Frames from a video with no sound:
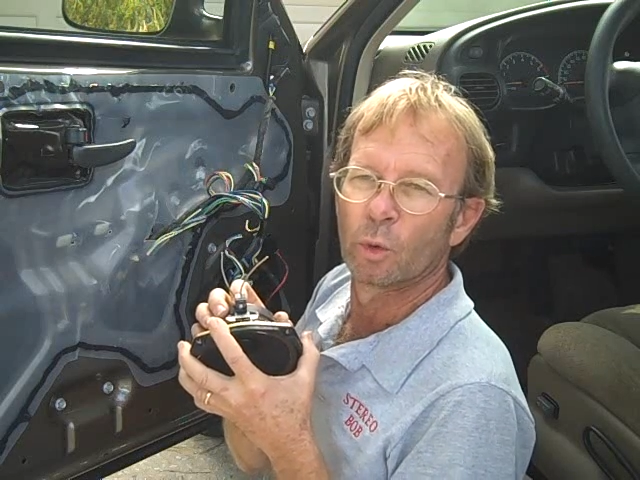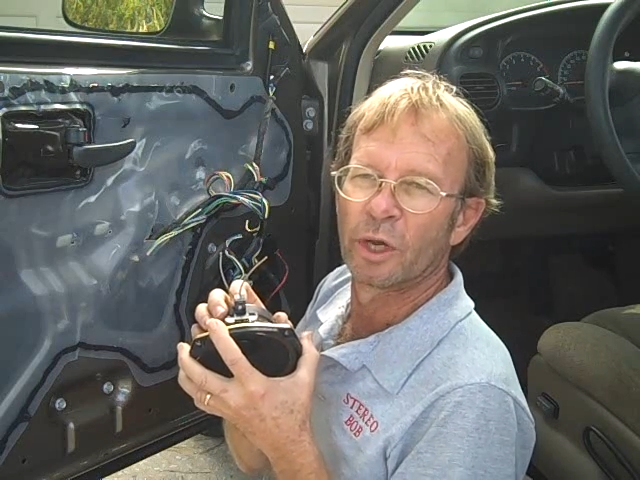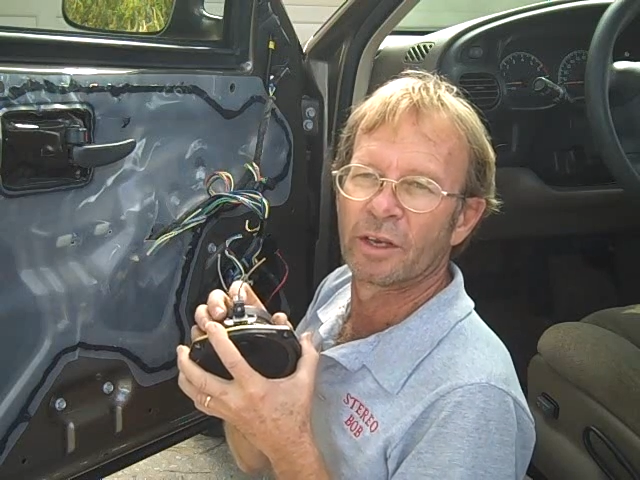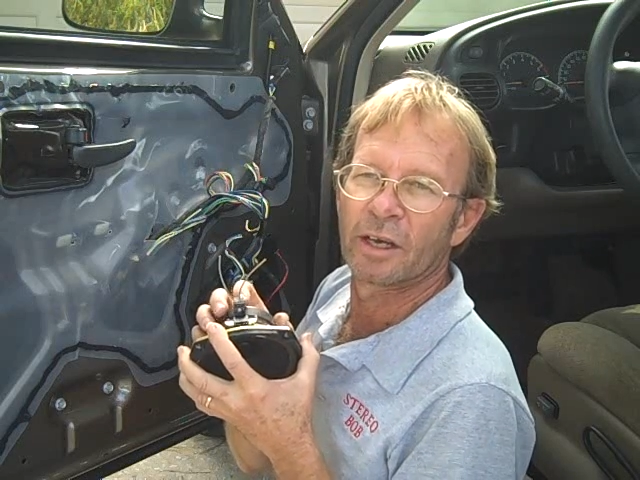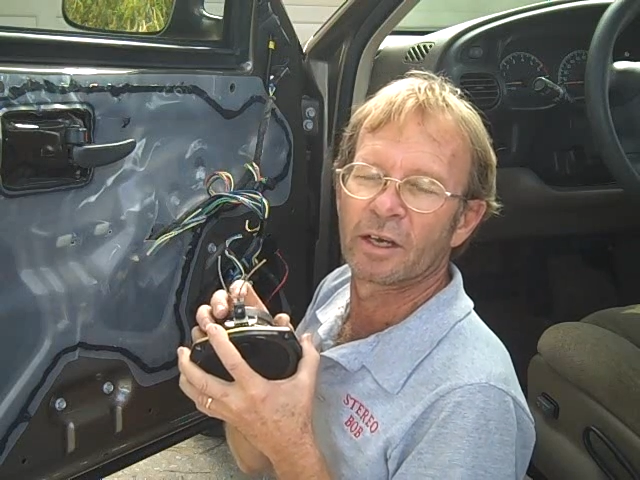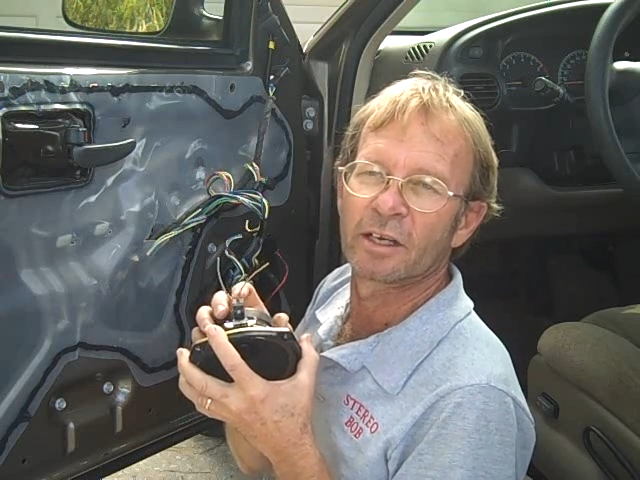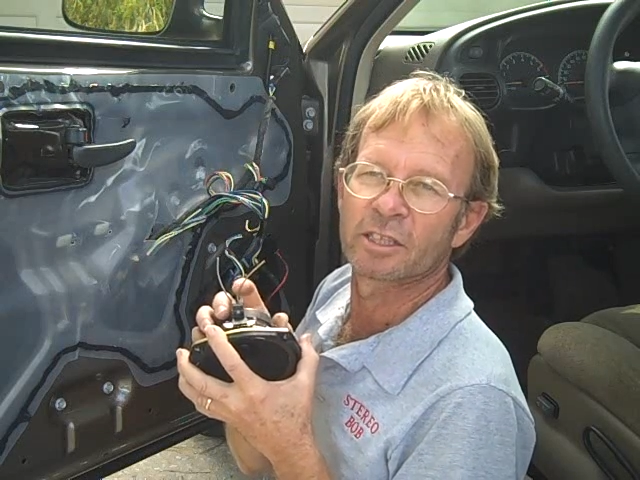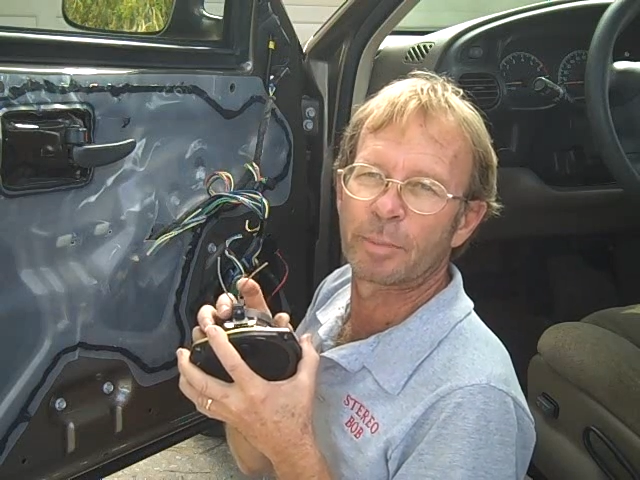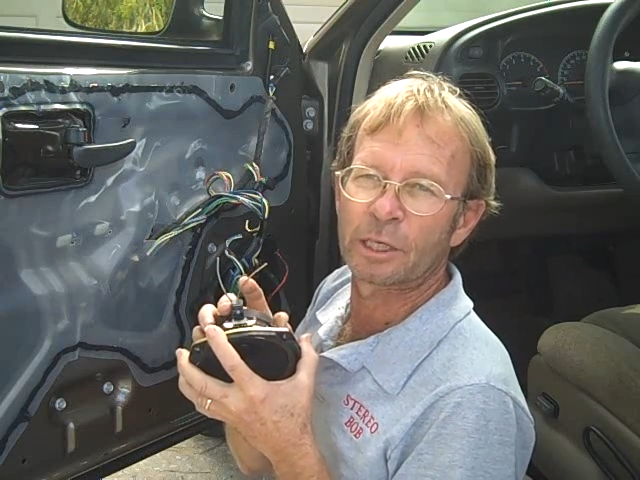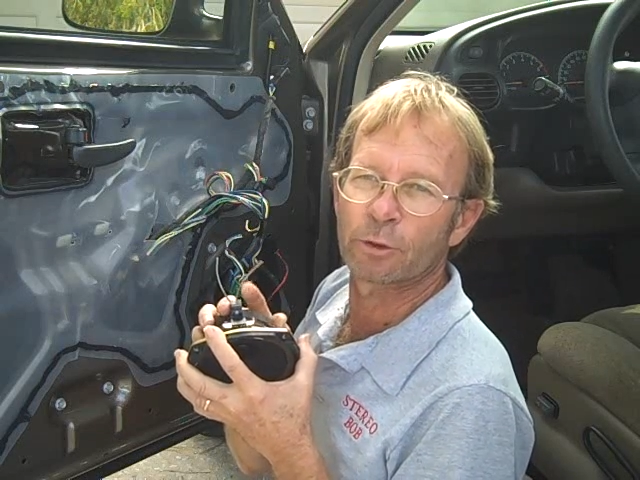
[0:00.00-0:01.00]
When a
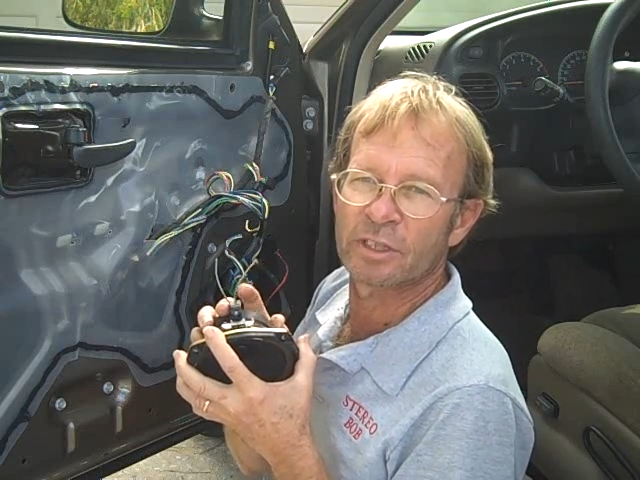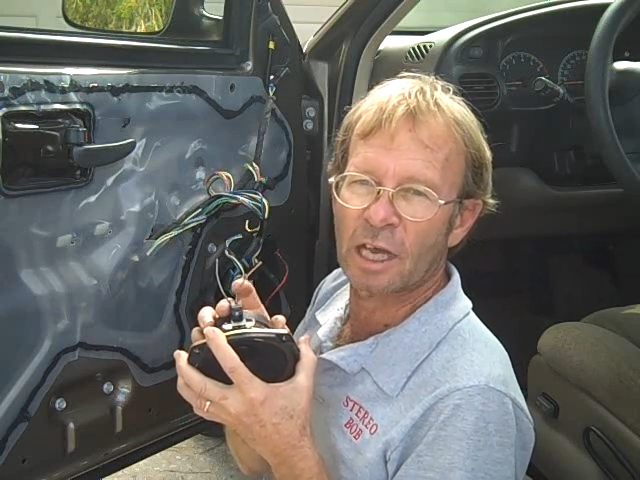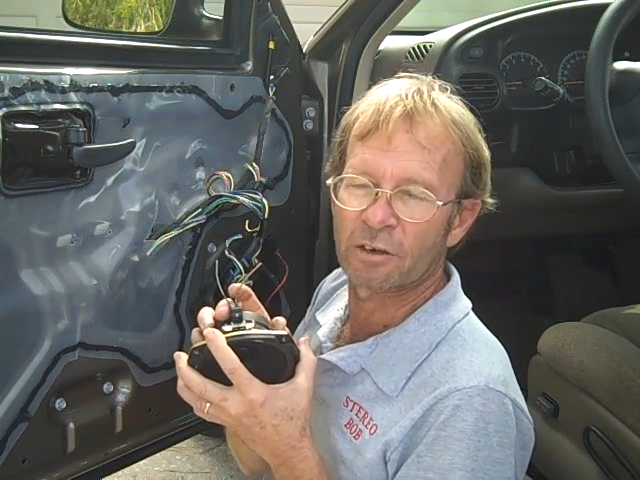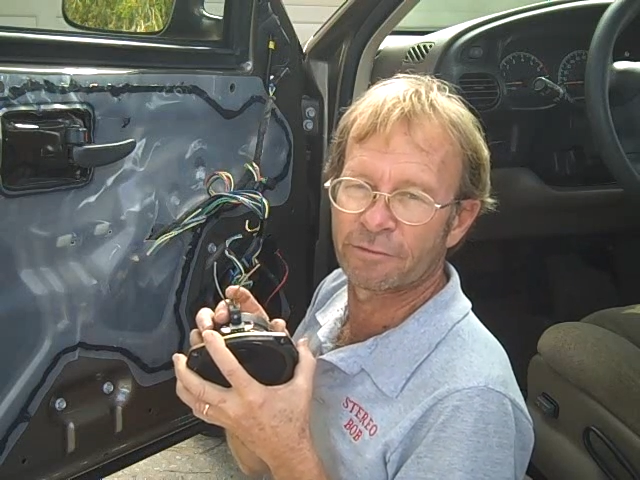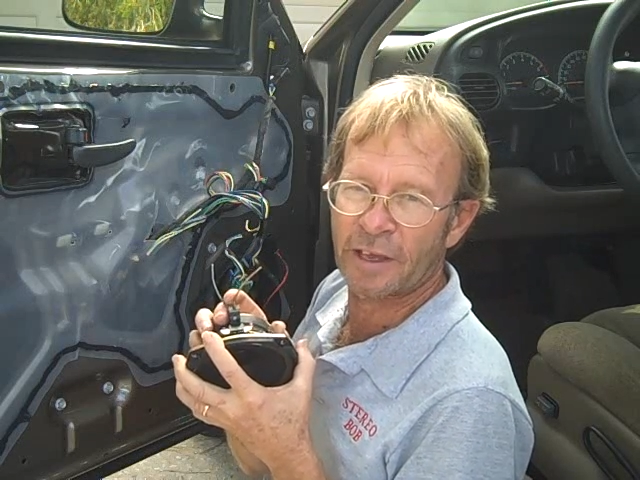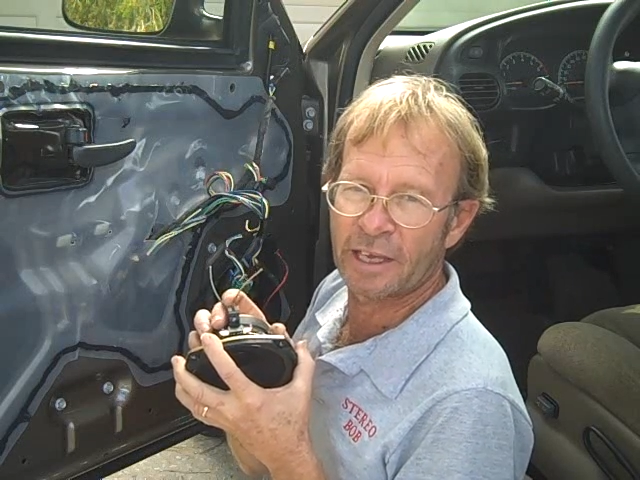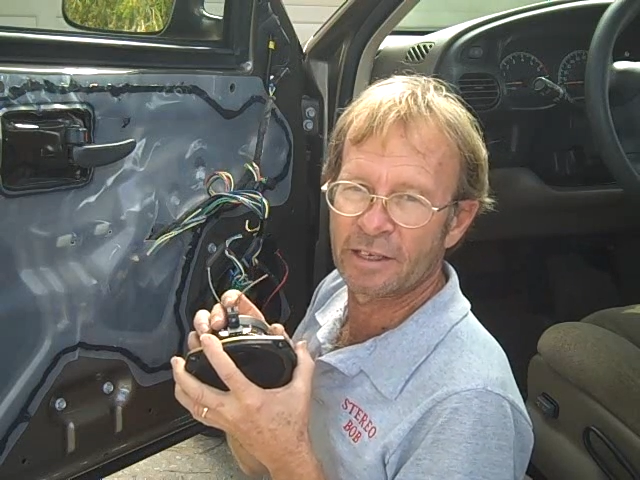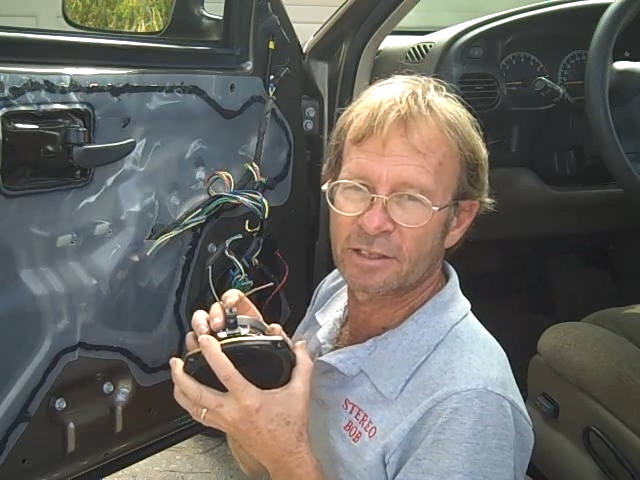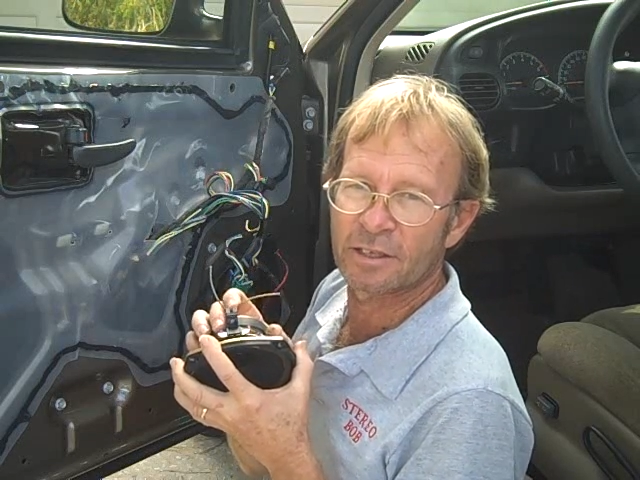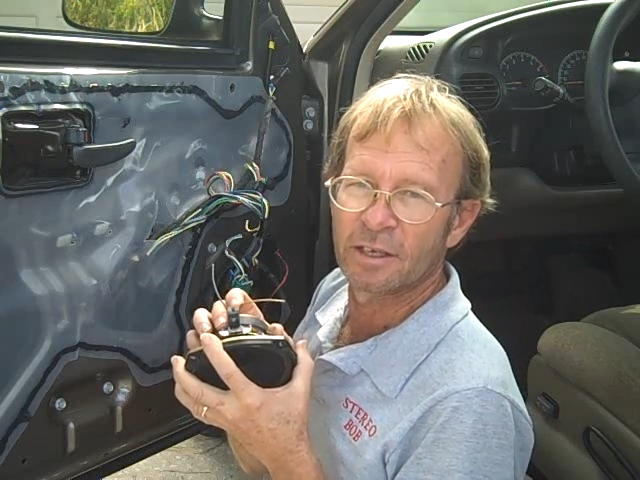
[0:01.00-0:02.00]
speaker is out of
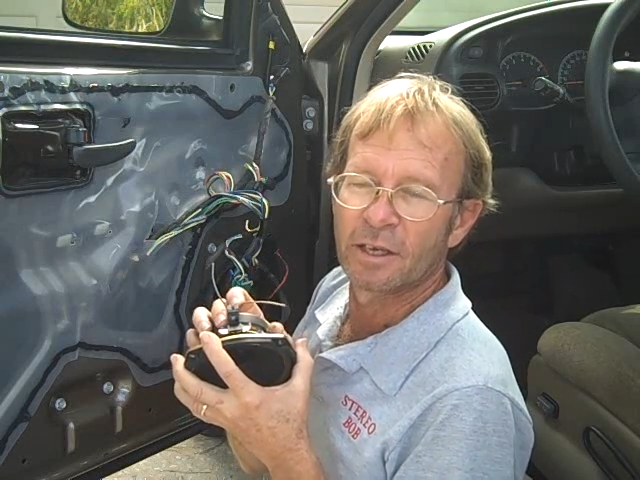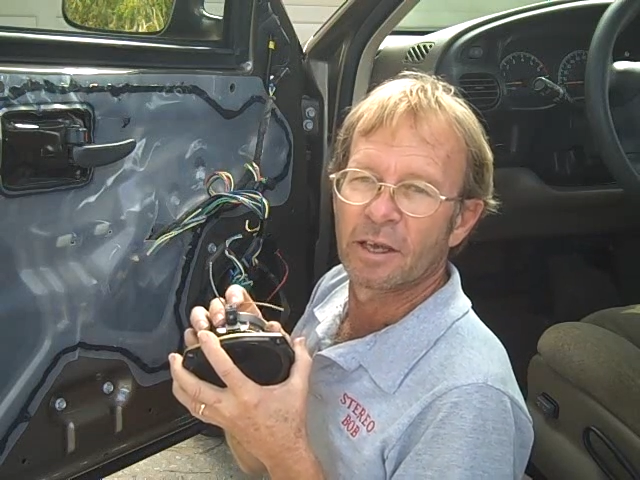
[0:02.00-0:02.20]
phase,